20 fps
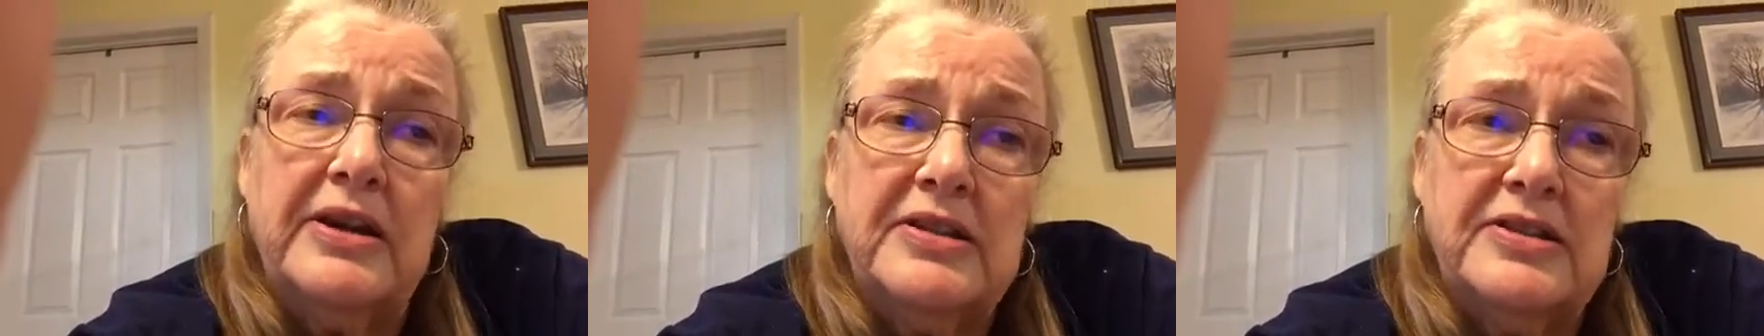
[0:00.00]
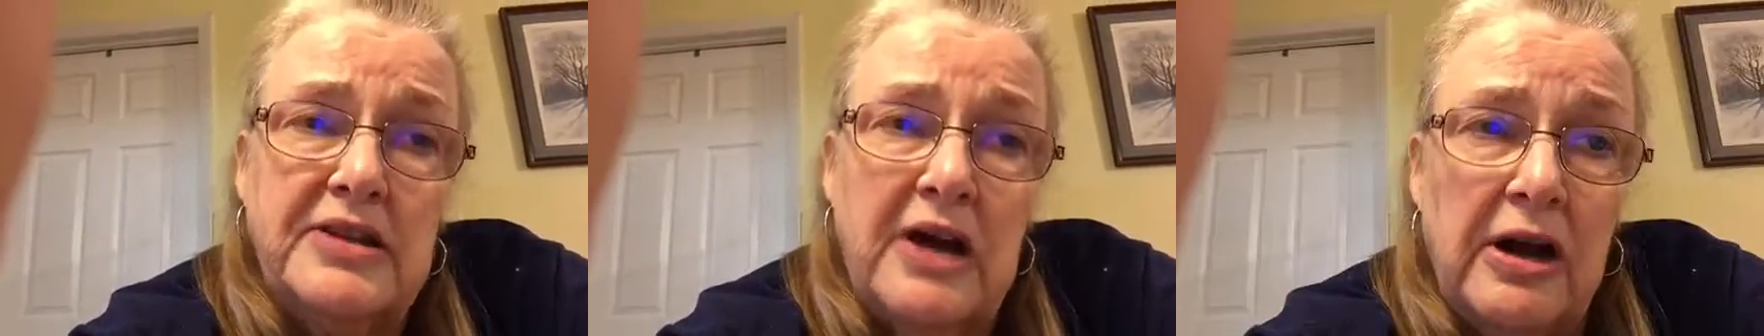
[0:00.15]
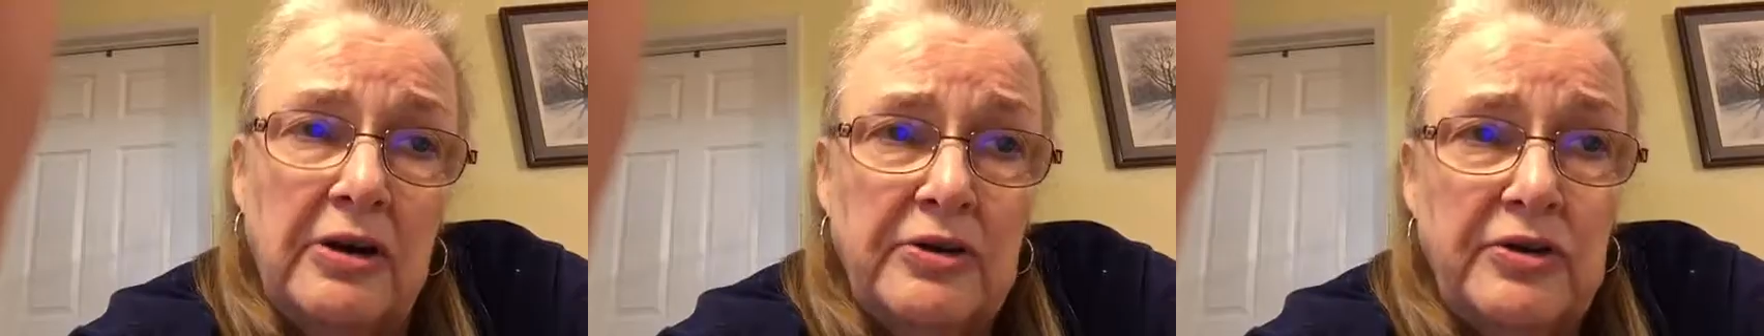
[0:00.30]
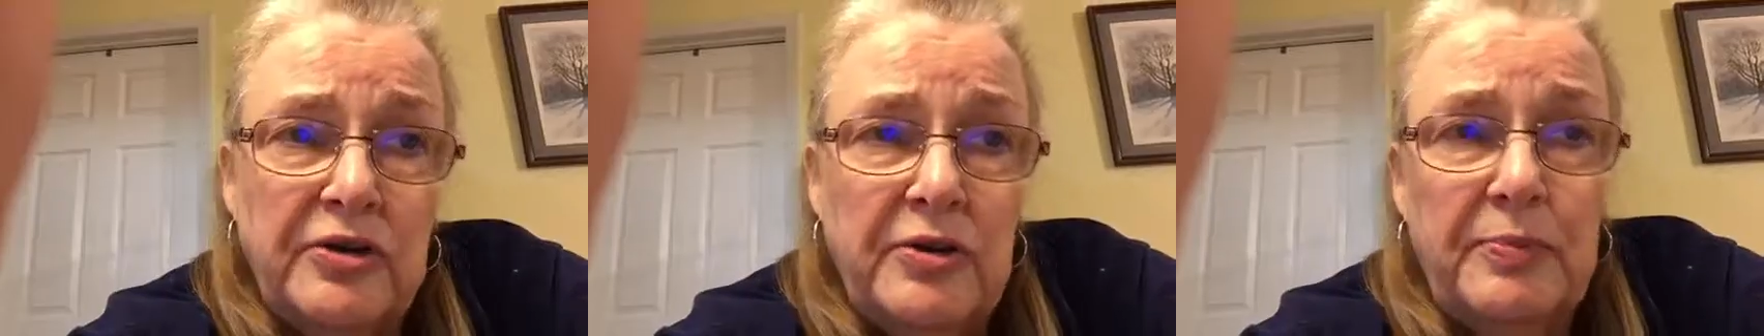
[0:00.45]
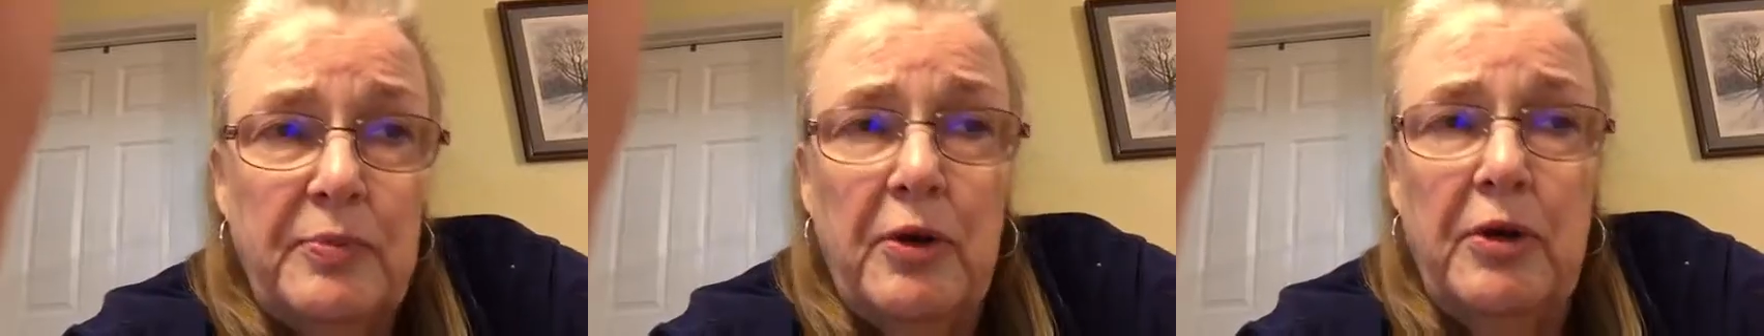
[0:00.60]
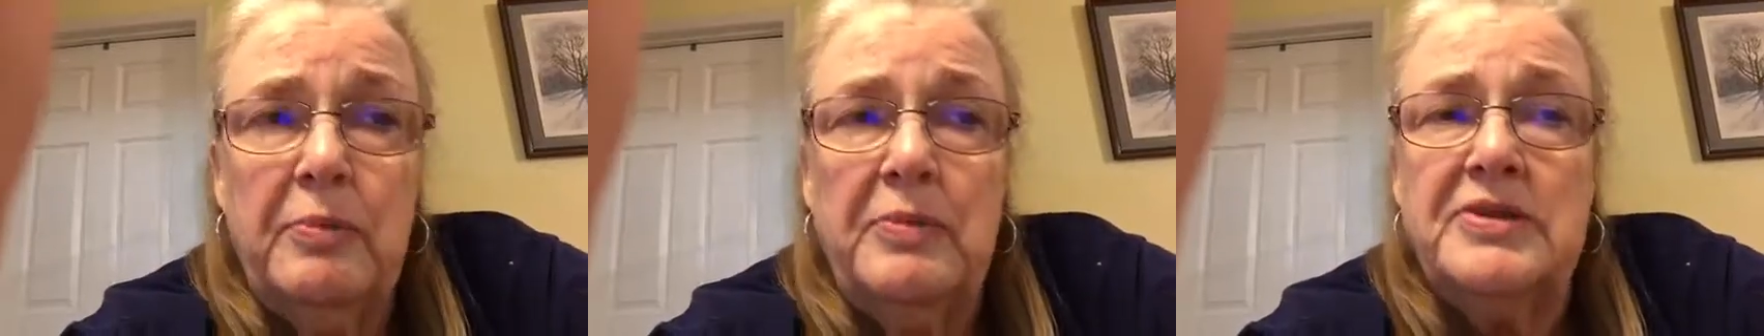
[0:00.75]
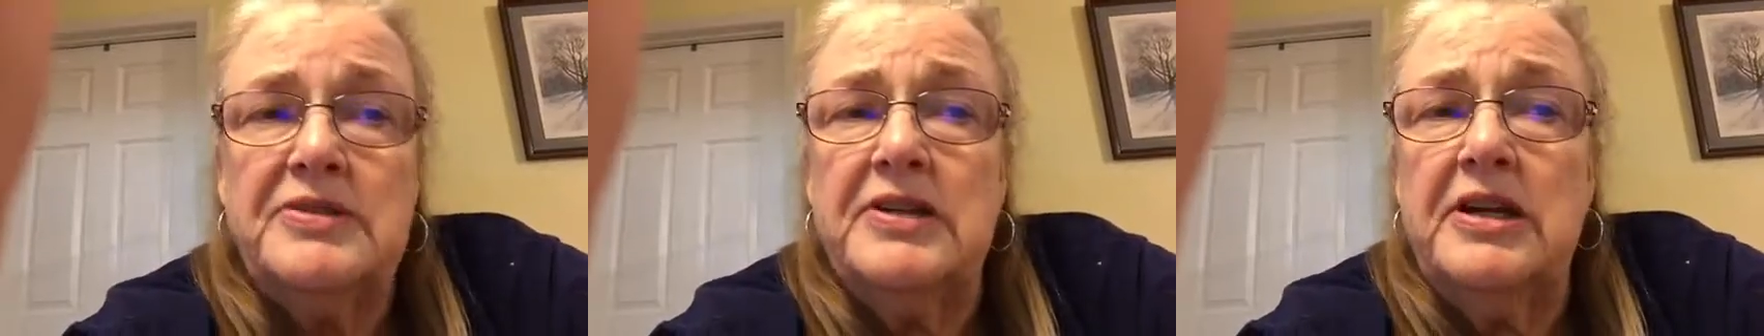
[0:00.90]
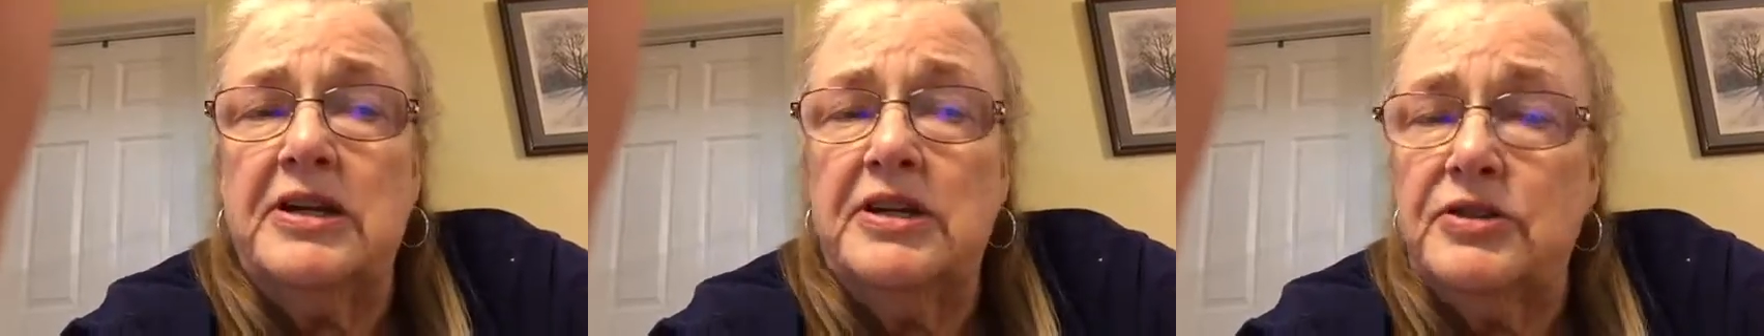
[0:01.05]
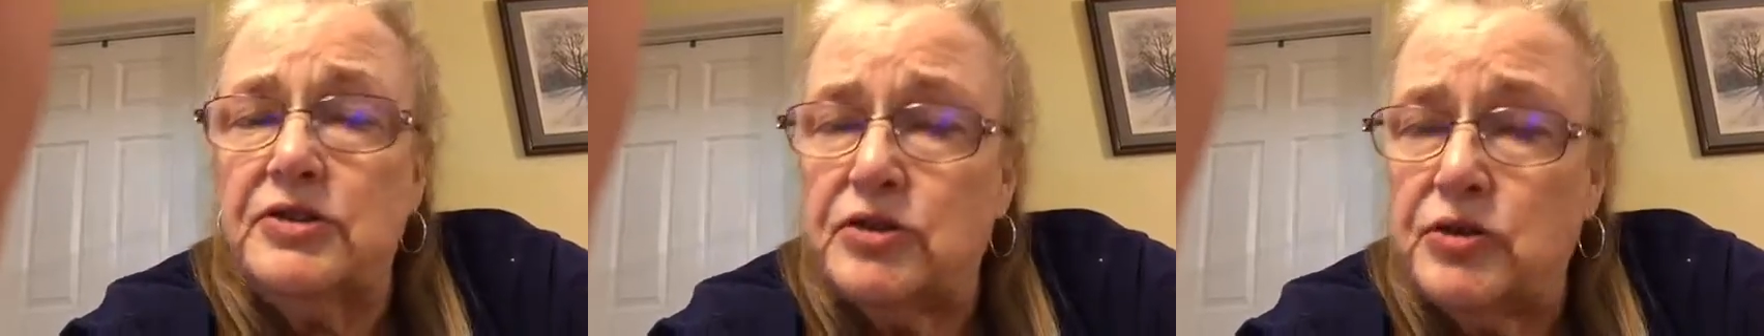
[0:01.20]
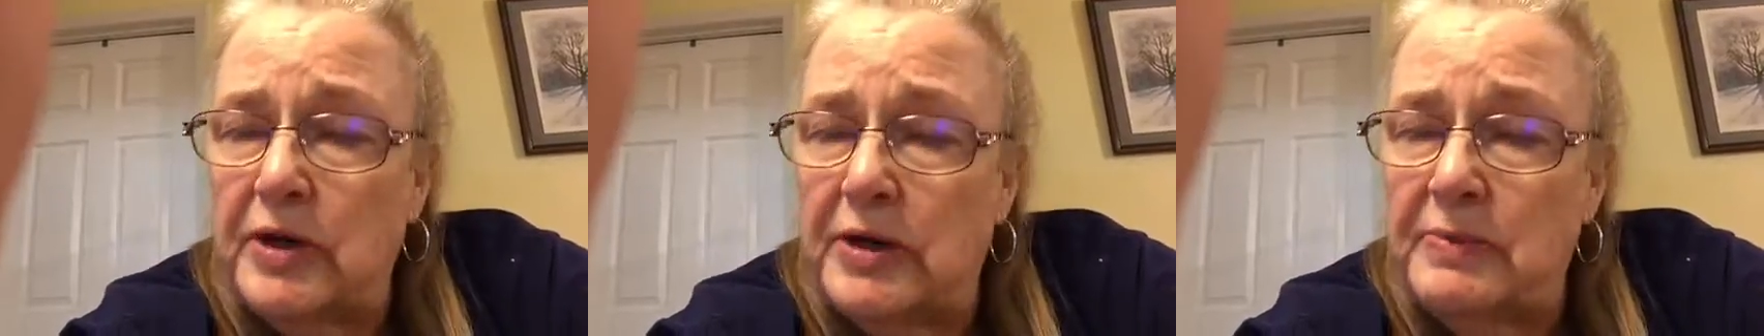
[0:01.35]
his doctor's appointments and
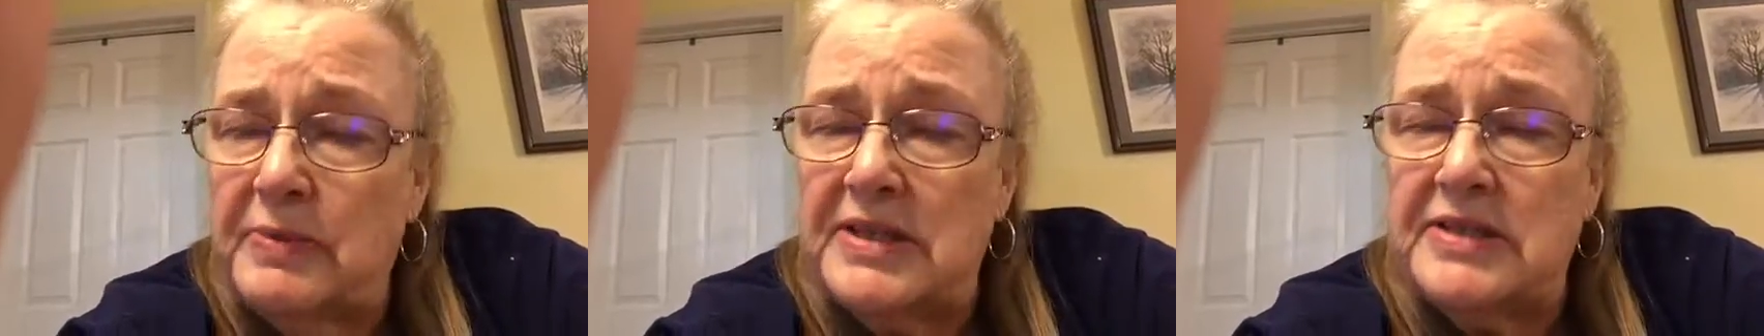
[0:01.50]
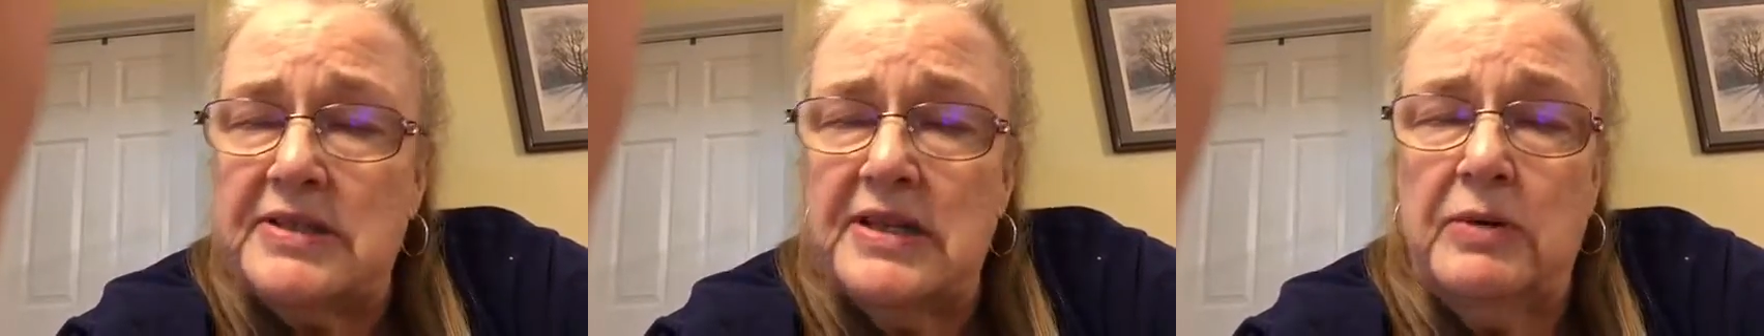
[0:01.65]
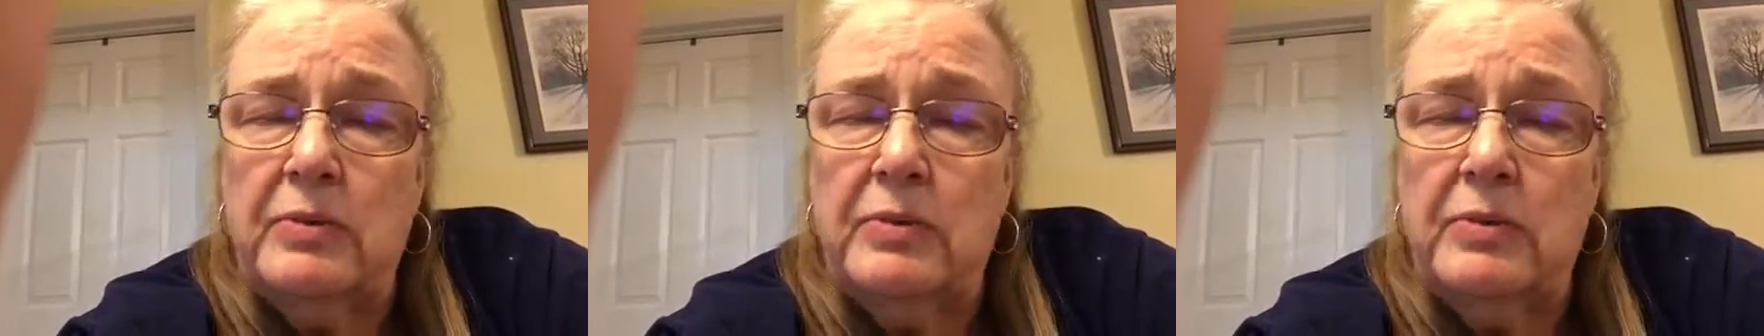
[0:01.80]
his treatments